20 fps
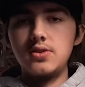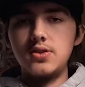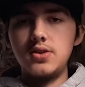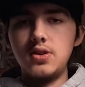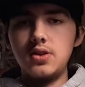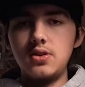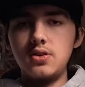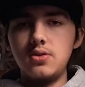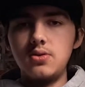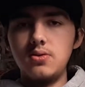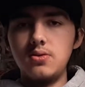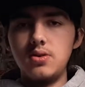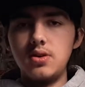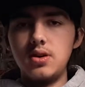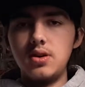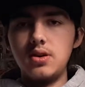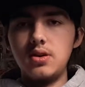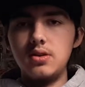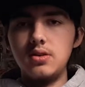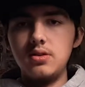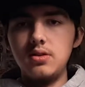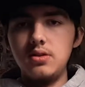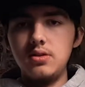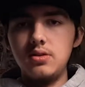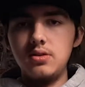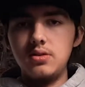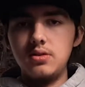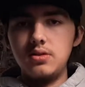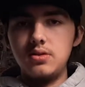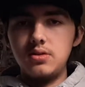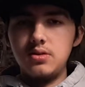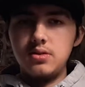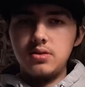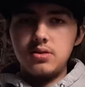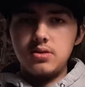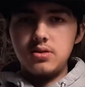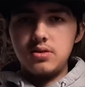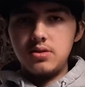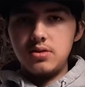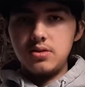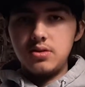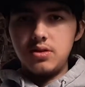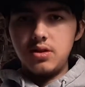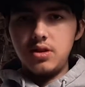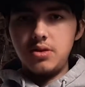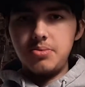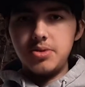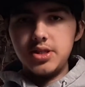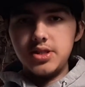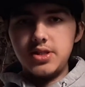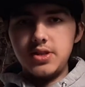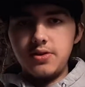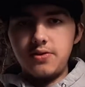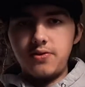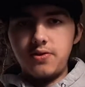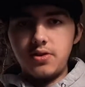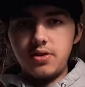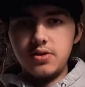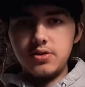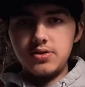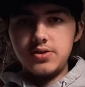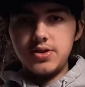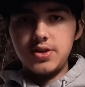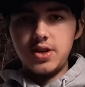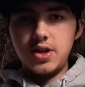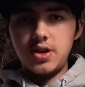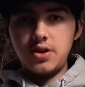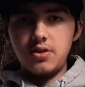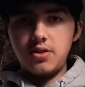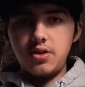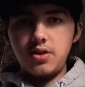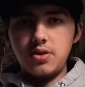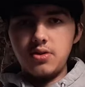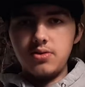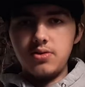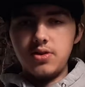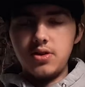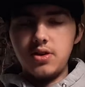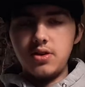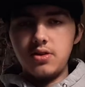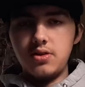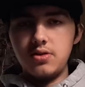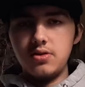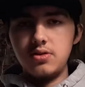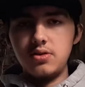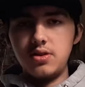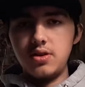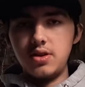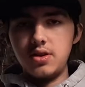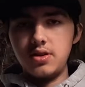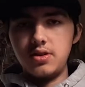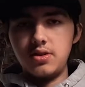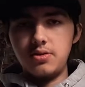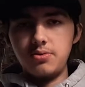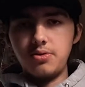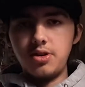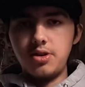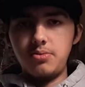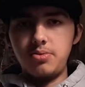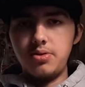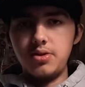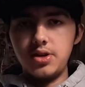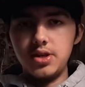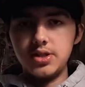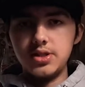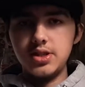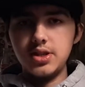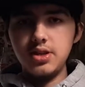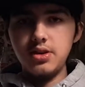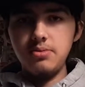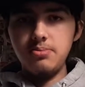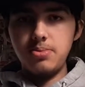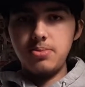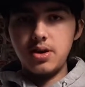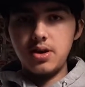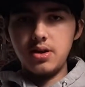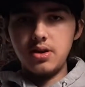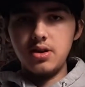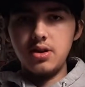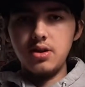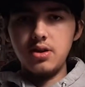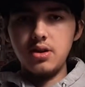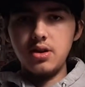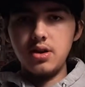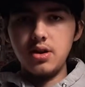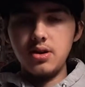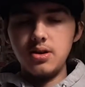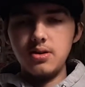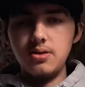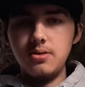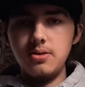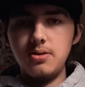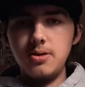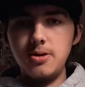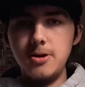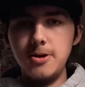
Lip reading: A little bit different scenario there than what I predicted. But I